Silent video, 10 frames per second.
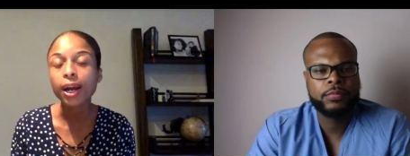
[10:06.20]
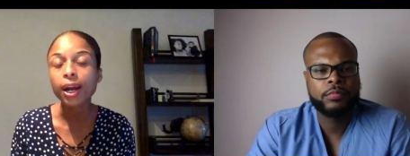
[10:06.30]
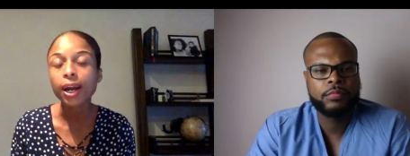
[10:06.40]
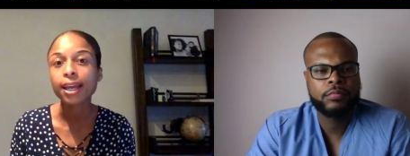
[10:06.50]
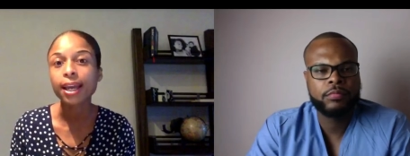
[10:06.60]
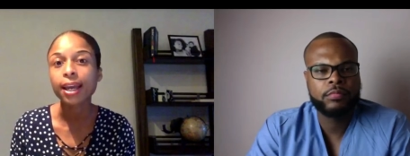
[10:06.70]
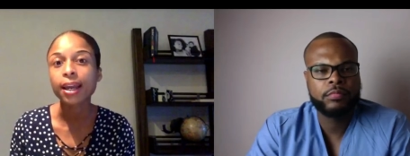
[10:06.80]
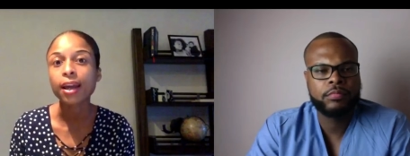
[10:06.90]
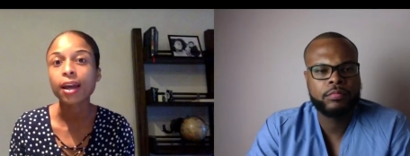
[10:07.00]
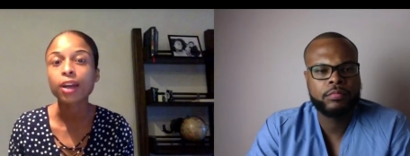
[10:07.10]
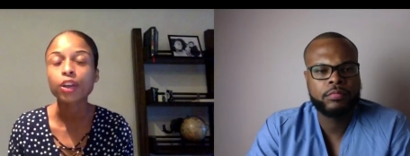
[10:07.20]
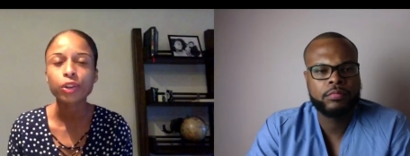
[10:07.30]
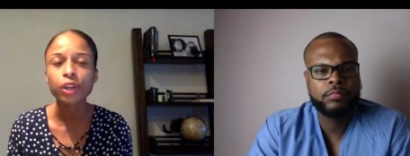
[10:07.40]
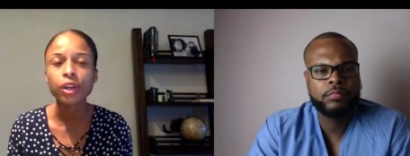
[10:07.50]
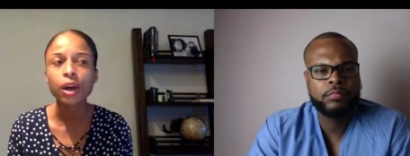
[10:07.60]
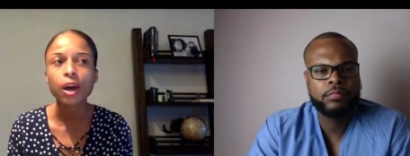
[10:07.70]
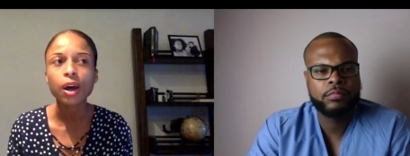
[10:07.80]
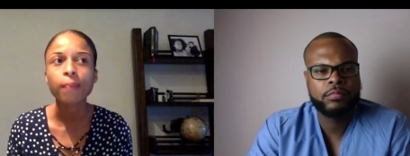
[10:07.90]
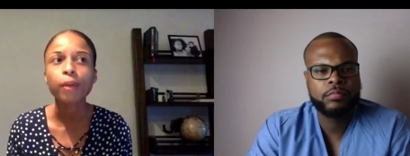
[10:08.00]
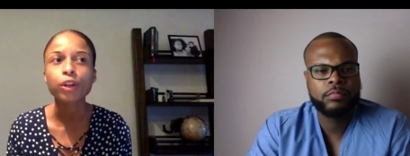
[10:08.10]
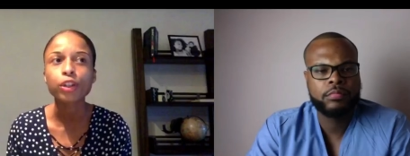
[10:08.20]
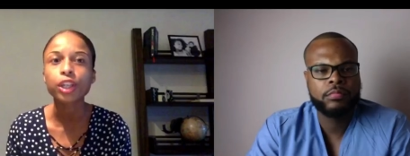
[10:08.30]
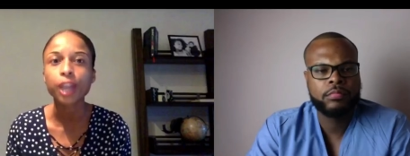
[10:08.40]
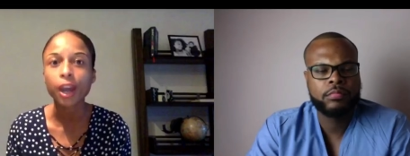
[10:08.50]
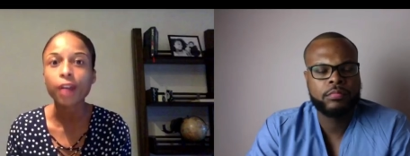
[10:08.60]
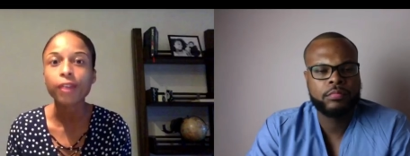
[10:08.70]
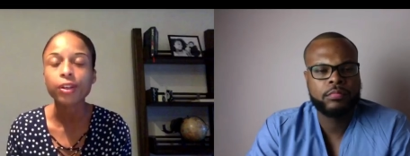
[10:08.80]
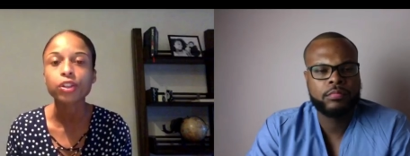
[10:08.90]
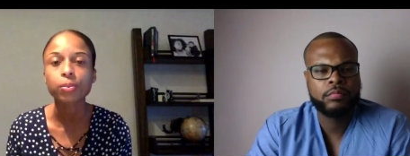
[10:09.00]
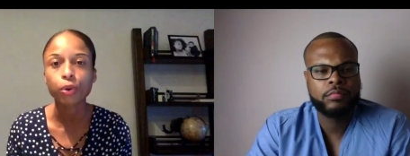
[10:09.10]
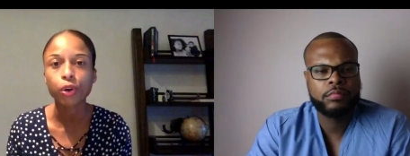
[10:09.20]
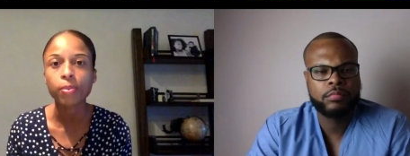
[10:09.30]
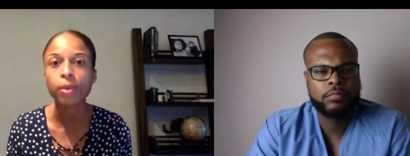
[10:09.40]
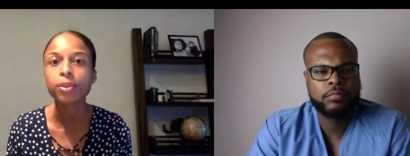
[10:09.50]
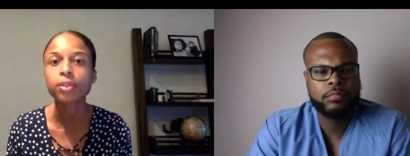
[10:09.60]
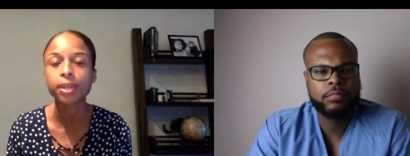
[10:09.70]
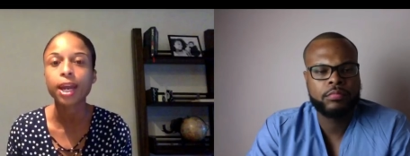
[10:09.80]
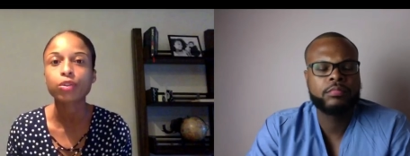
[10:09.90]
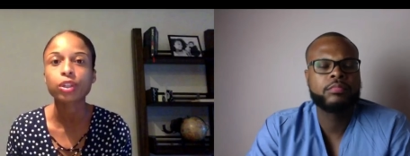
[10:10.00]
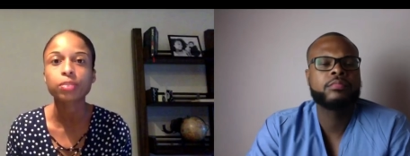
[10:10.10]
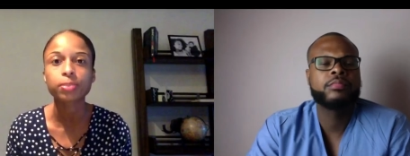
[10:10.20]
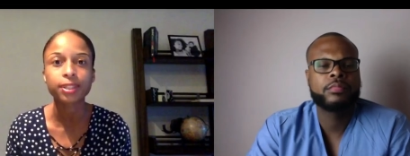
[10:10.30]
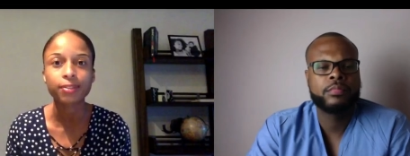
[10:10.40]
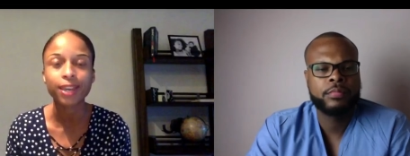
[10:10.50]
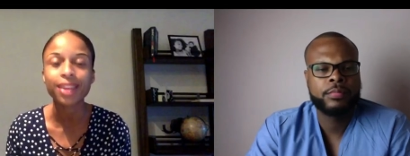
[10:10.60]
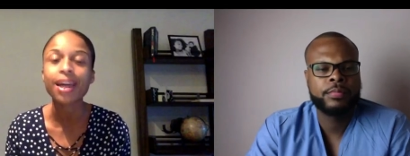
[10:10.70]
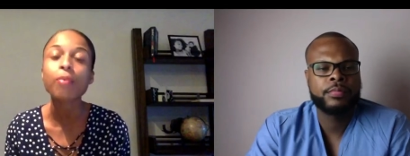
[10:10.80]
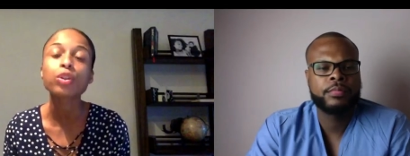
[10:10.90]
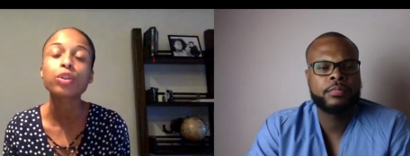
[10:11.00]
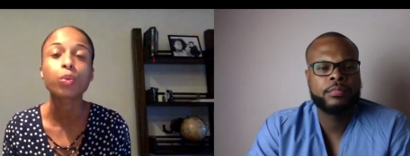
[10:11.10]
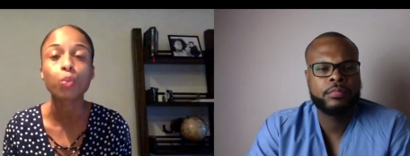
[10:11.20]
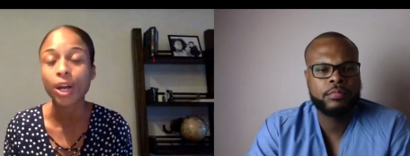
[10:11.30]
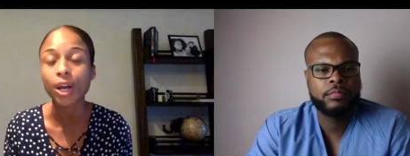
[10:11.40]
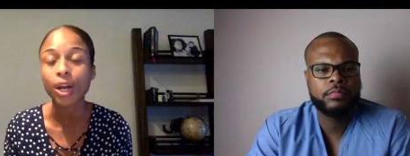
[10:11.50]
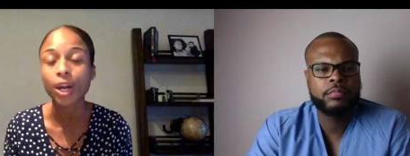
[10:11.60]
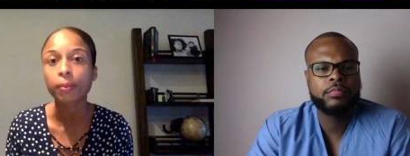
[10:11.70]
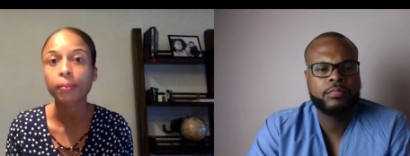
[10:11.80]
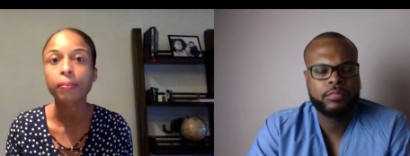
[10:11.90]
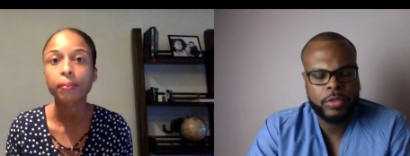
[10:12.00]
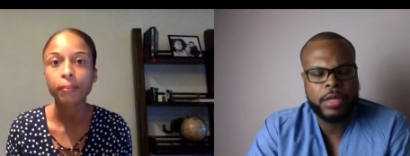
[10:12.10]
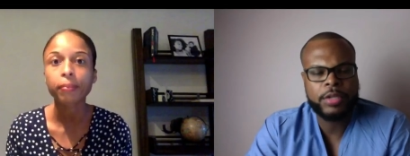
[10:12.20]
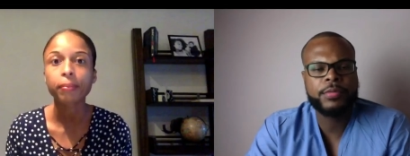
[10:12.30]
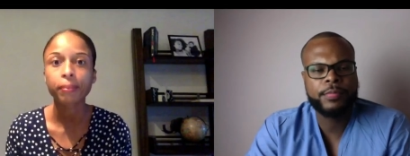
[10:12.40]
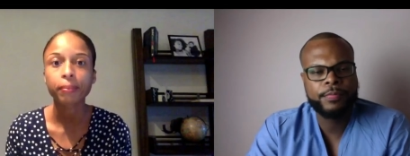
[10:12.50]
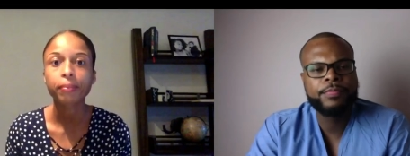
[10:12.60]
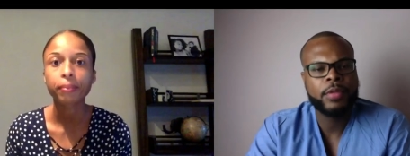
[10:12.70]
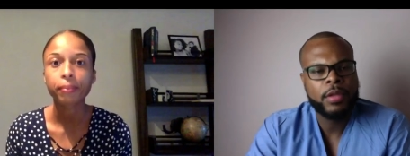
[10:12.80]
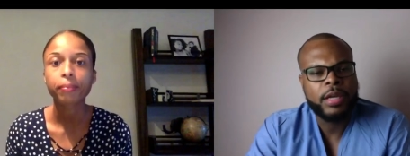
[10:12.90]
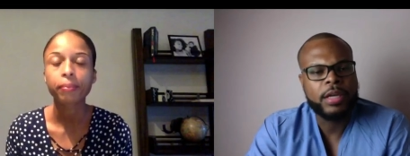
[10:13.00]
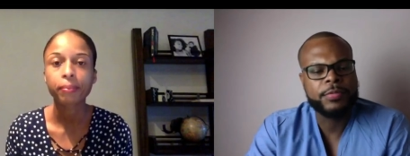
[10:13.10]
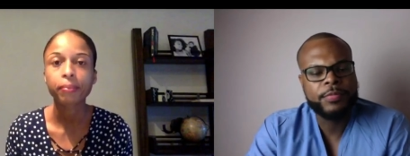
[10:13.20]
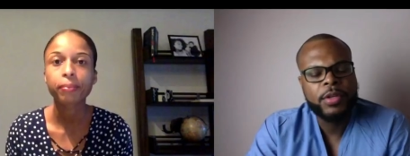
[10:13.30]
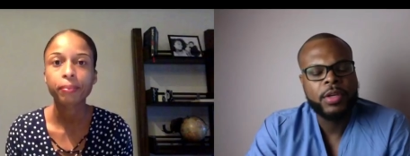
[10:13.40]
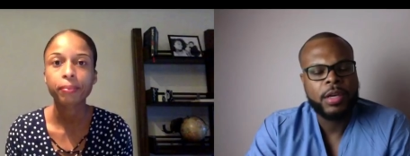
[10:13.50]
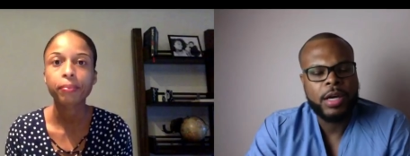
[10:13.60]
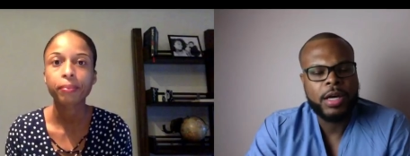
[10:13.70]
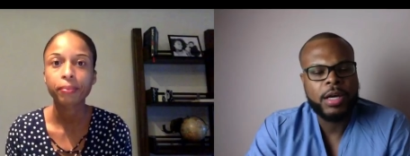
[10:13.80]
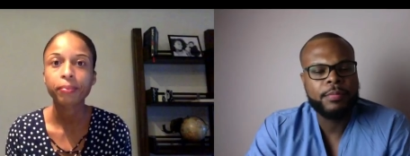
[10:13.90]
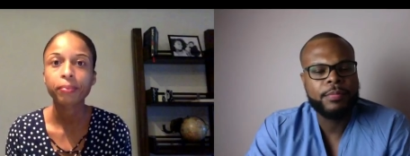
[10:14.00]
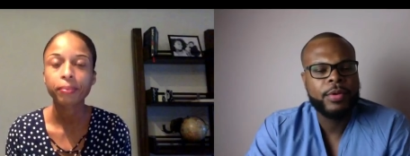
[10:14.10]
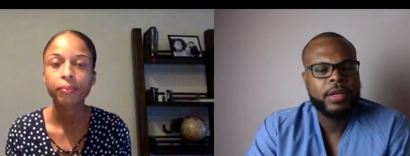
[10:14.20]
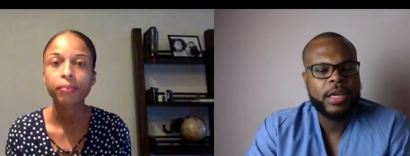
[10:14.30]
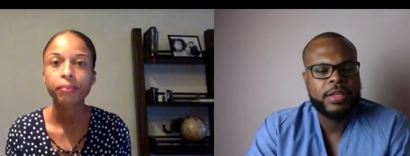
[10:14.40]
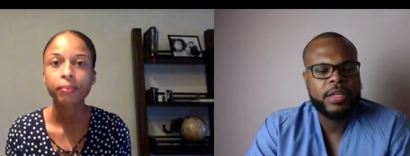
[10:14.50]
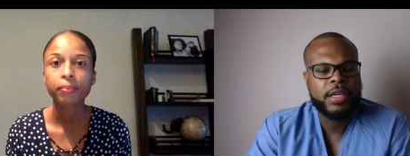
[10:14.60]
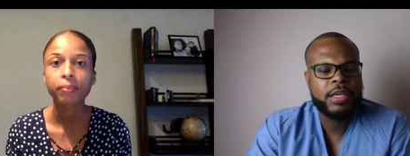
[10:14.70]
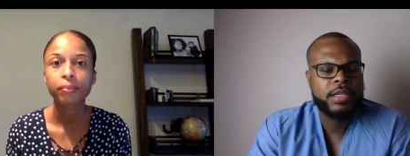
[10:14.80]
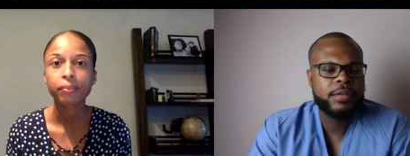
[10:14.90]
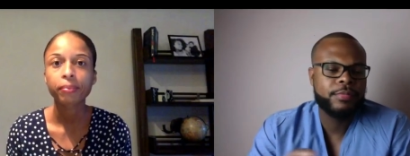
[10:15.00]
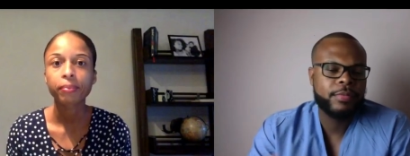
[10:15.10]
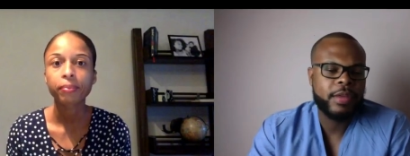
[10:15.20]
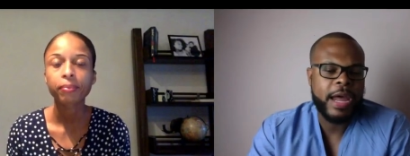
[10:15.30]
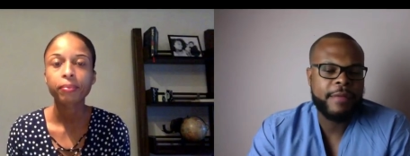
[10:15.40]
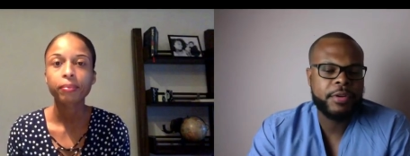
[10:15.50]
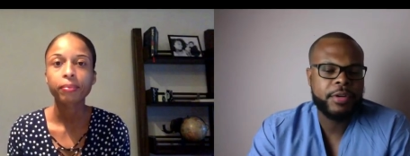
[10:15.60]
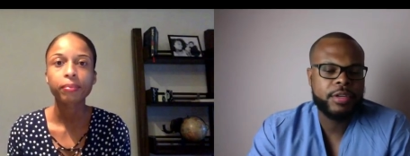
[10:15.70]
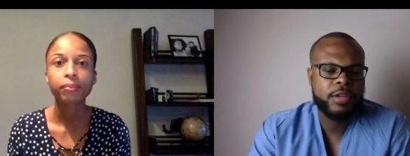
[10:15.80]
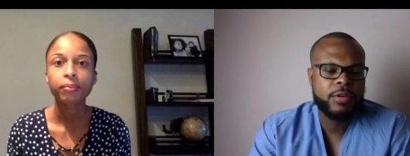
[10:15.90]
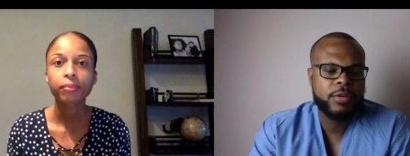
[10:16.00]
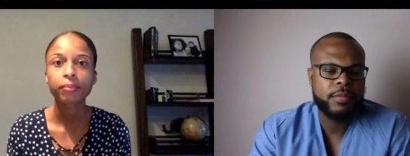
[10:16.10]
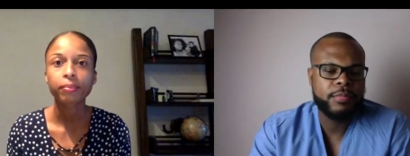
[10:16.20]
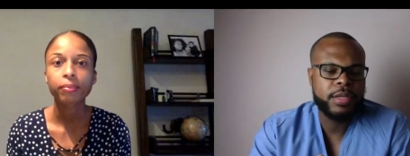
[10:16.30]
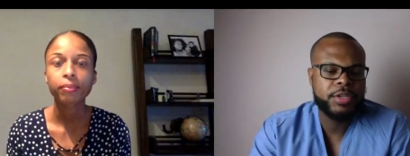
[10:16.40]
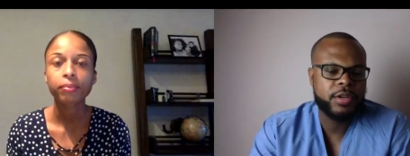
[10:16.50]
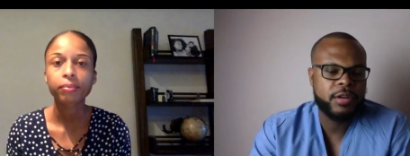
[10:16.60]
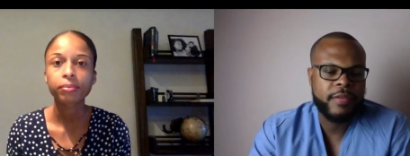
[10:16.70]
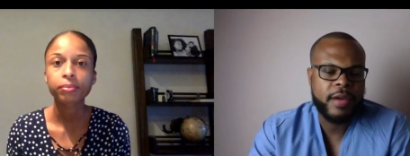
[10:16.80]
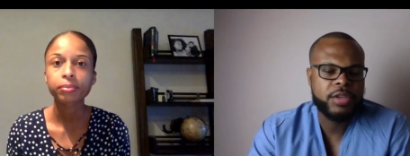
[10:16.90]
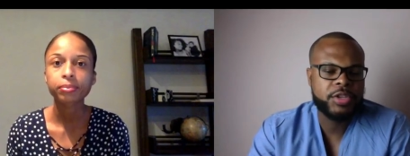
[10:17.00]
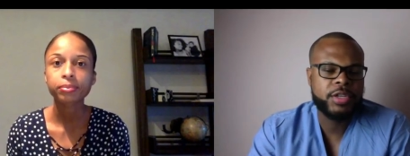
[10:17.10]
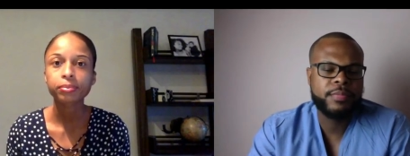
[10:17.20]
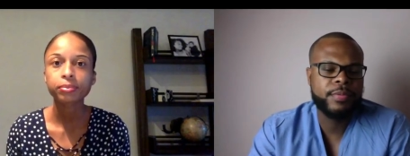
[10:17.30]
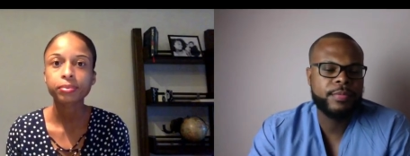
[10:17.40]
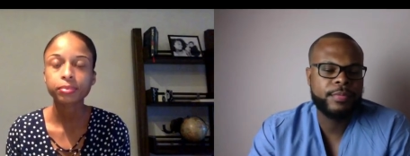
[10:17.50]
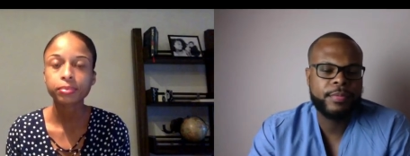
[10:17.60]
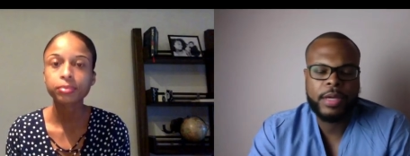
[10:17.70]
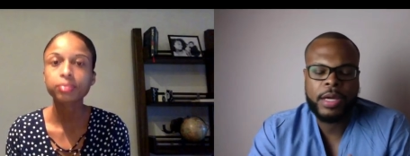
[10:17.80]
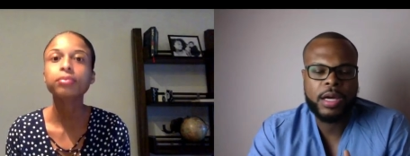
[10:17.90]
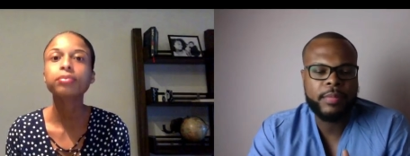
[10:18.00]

Speaker 1: and did a unique um, urgent care fellowship program that was pediatric specific, and that was only one year.
Speaker 2: Gotcha, gotcha. Um, and then after you complete your fellowship, uh,